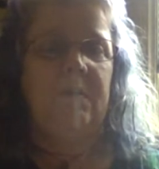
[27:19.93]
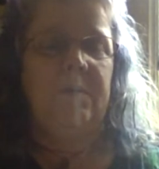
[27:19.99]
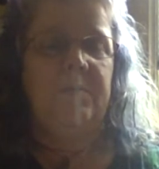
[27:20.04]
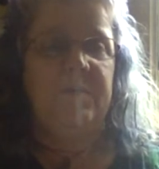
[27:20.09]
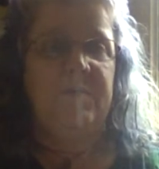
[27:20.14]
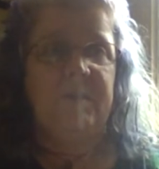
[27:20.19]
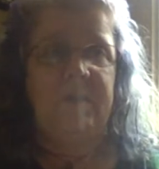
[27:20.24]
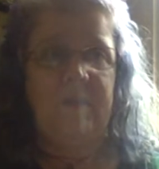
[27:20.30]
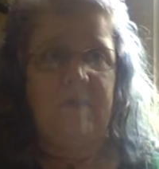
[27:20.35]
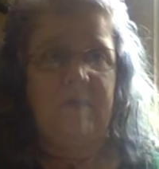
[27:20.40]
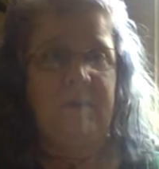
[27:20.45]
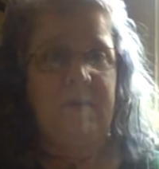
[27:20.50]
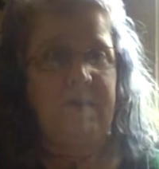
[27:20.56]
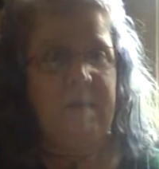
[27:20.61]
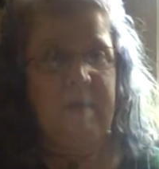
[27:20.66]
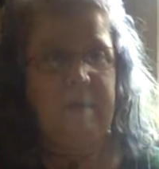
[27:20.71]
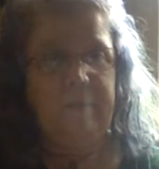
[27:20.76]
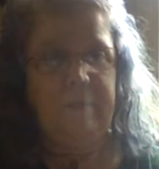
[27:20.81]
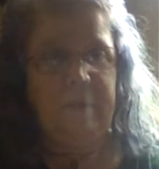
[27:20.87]
I'm still
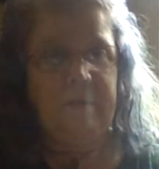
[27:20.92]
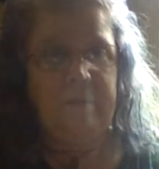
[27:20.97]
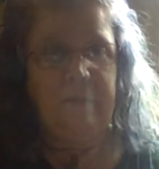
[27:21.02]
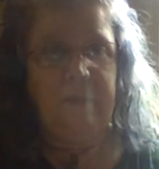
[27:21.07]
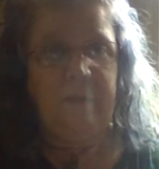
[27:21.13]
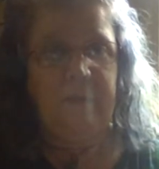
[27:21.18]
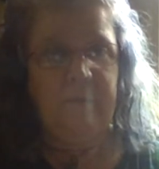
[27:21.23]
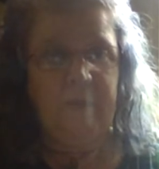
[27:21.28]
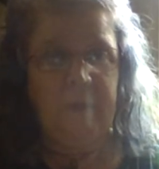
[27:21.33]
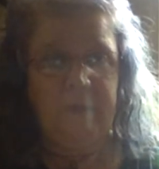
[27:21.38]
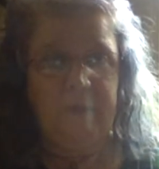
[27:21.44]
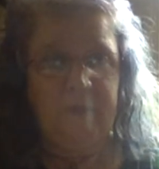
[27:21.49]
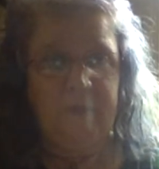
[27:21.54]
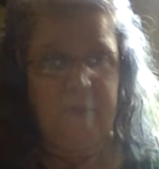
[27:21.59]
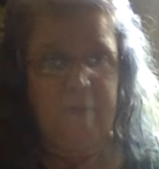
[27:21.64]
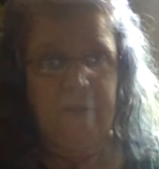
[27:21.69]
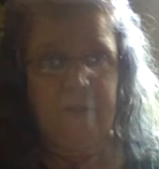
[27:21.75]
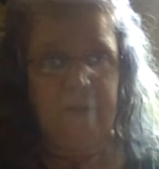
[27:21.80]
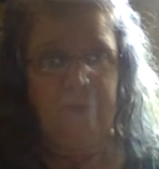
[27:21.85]
unhappy in my
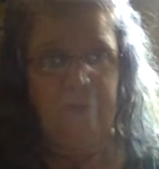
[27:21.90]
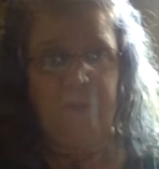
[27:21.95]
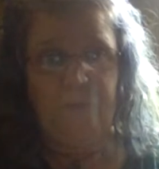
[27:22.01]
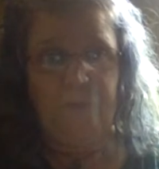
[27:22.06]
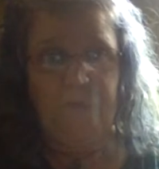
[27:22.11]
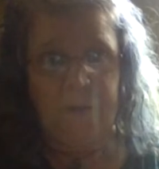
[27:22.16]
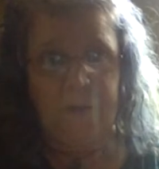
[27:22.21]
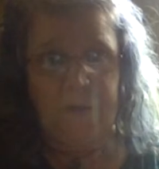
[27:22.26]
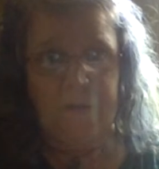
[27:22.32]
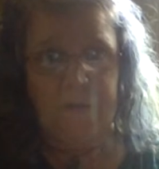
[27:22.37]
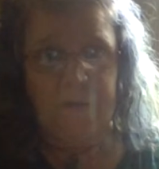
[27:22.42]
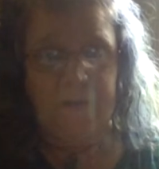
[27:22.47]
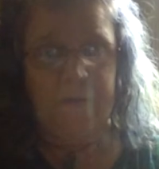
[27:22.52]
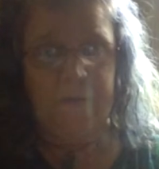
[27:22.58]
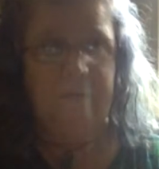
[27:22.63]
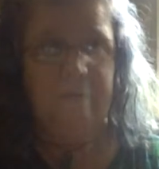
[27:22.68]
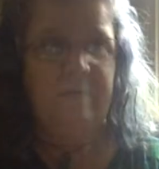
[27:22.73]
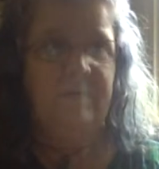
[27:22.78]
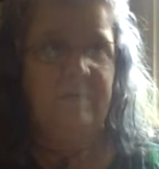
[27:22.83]
relationship with Chris.
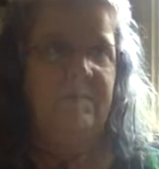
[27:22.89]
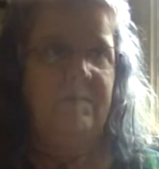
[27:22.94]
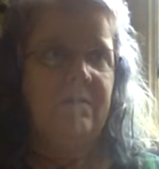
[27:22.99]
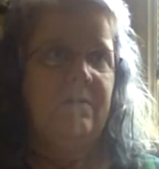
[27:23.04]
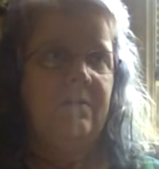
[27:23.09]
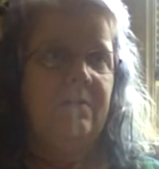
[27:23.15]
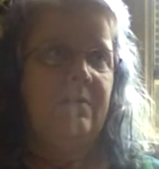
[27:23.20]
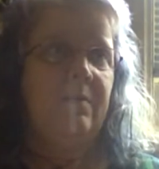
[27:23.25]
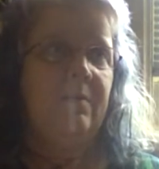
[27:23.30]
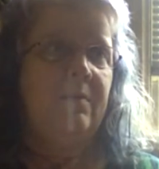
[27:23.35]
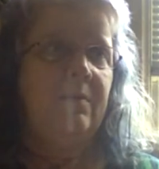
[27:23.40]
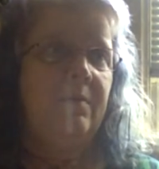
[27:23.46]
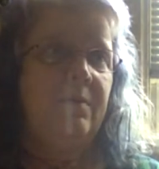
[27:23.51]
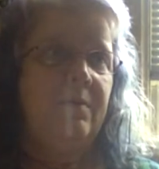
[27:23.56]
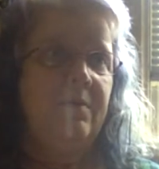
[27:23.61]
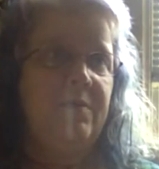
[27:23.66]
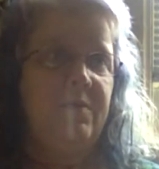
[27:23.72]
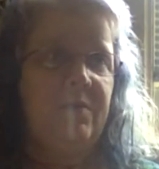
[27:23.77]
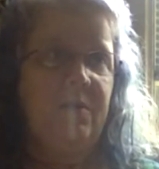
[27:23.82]

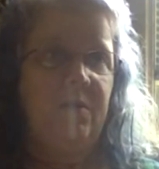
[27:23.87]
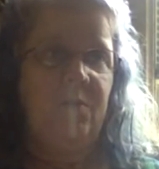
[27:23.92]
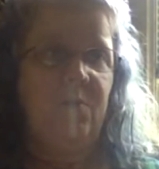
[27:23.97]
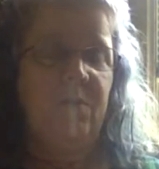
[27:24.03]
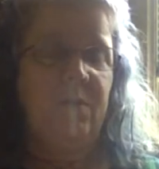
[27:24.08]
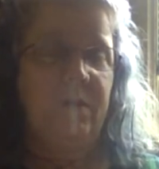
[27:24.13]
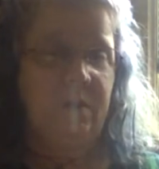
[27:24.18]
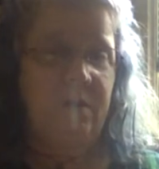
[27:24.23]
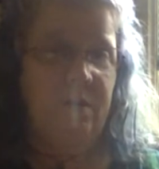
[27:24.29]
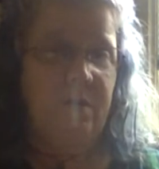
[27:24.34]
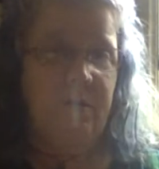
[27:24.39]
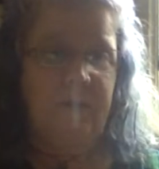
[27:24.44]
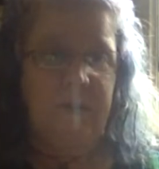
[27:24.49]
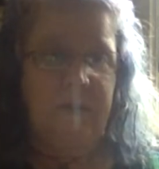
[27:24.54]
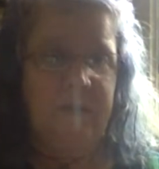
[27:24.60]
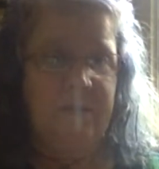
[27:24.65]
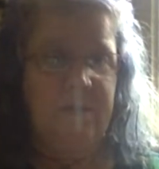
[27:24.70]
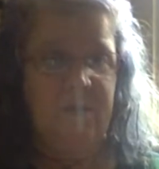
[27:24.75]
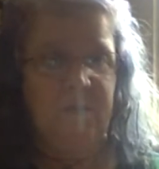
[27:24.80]
Still working on
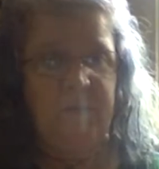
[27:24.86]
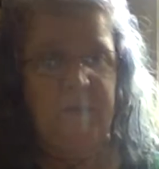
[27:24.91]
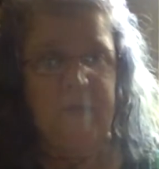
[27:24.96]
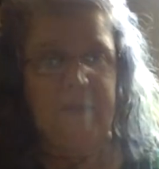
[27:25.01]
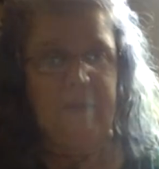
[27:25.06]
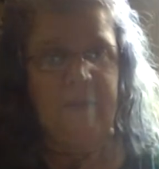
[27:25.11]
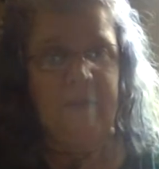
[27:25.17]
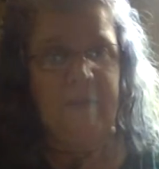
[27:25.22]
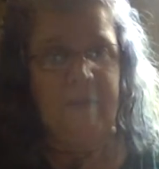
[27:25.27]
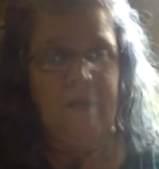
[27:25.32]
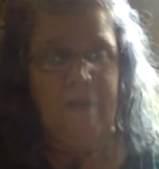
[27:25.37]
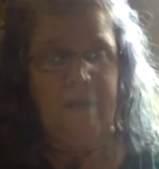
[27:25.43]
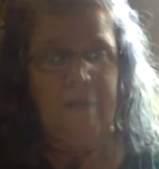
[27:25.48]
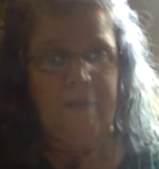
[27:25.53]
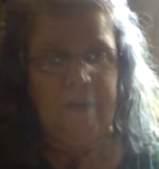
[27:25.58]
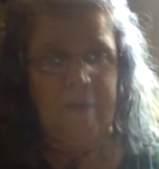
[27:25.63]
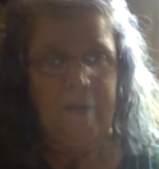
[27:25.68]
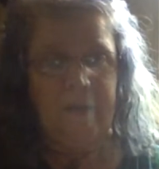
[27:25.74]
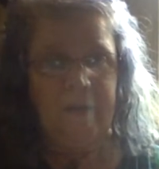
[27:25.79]
things as best I
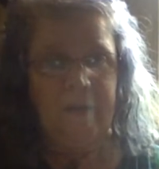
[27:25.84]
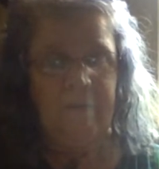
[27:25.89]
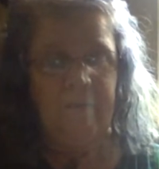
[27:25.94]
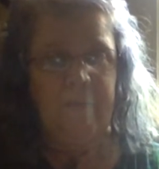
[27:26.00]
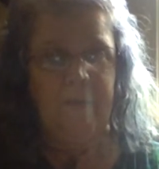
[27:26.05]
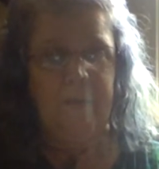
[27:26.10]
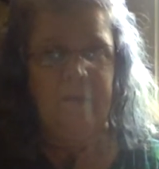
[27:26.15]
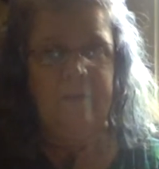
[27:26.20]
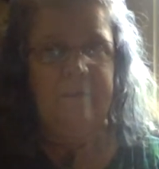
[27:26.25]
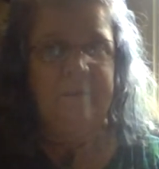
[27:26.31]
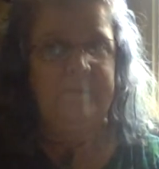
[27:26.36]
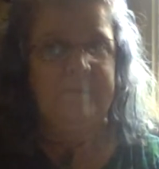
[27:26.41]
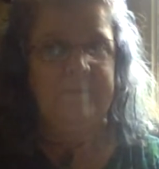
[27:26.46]
can there, but